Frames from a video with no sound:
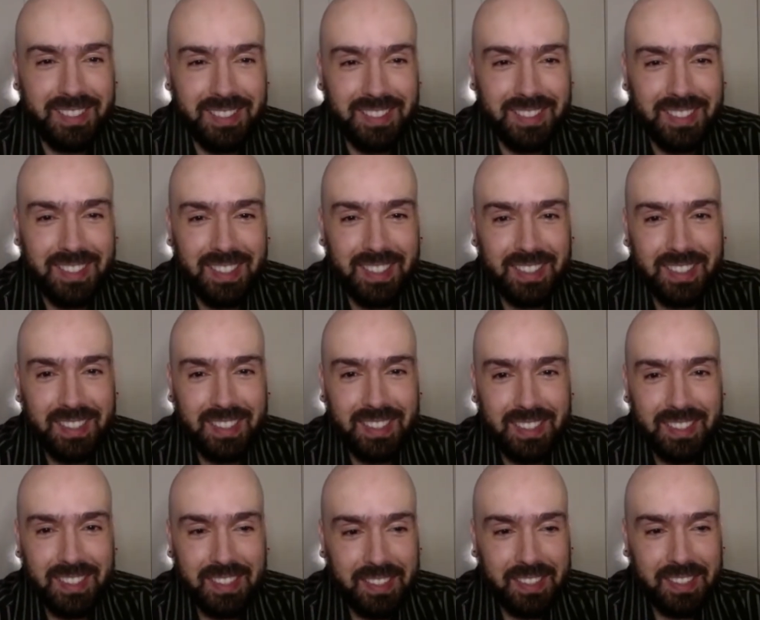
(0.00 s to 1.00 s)

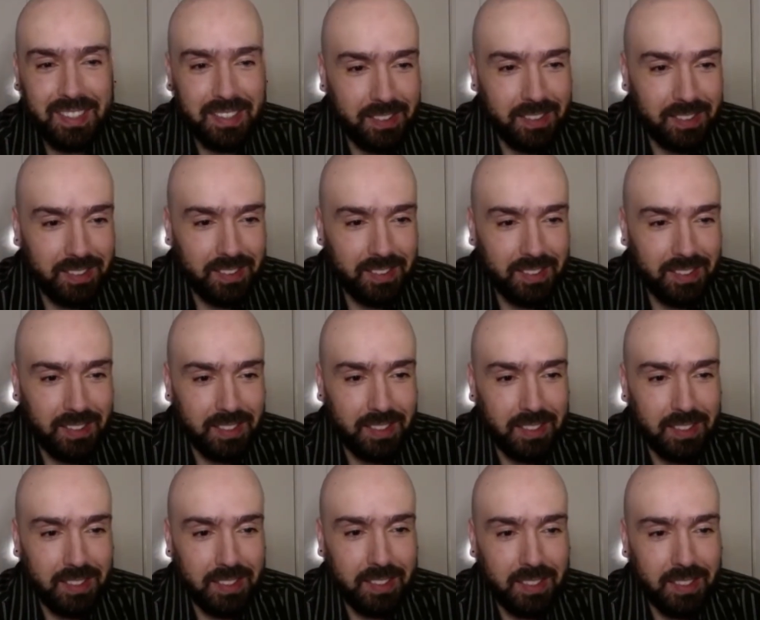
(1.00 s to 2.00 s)

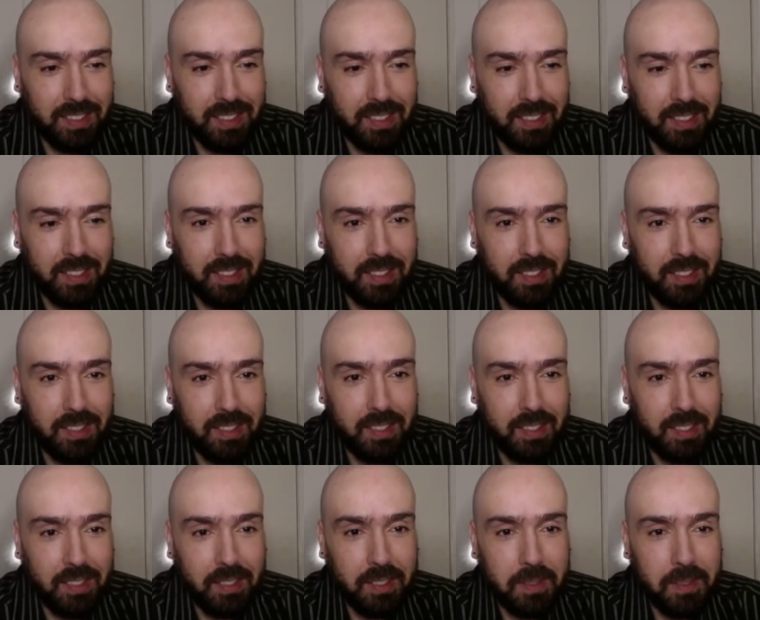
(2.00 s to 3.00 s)

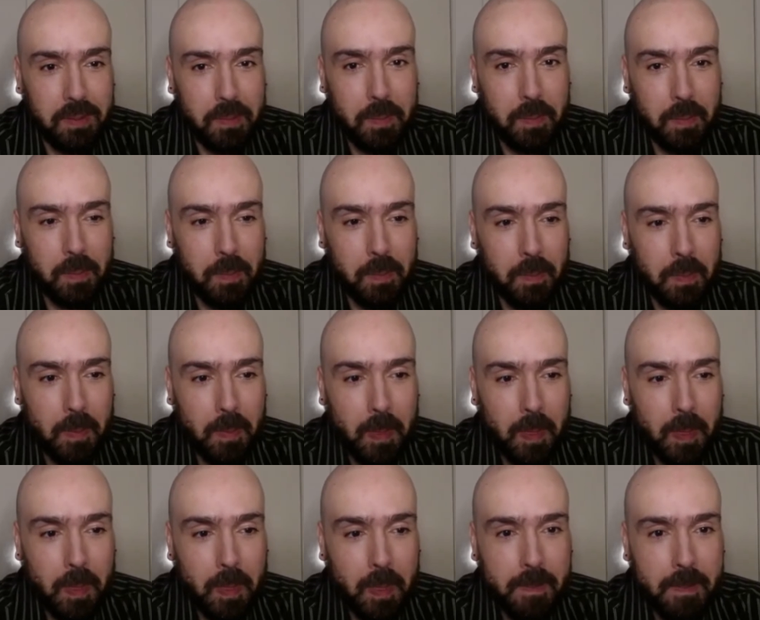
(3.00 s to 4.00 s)

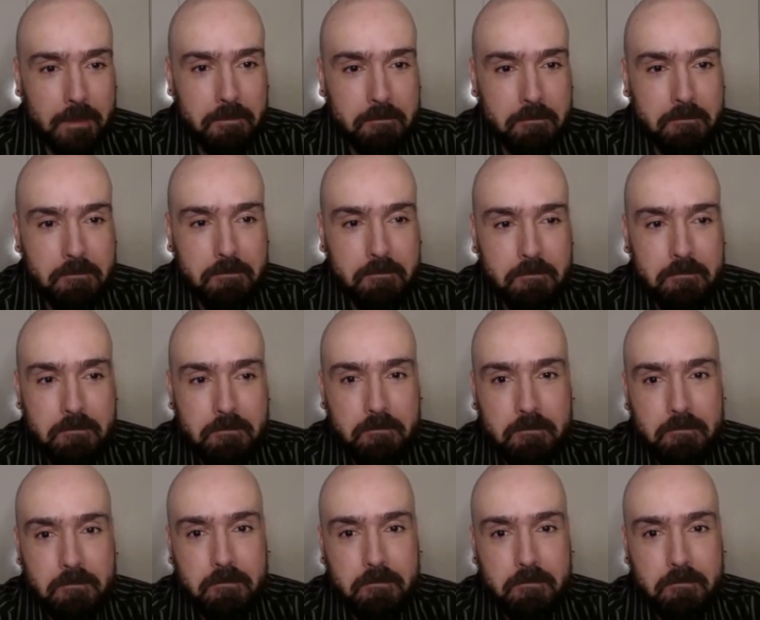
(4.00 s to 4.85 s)
No one is speaking in this clip.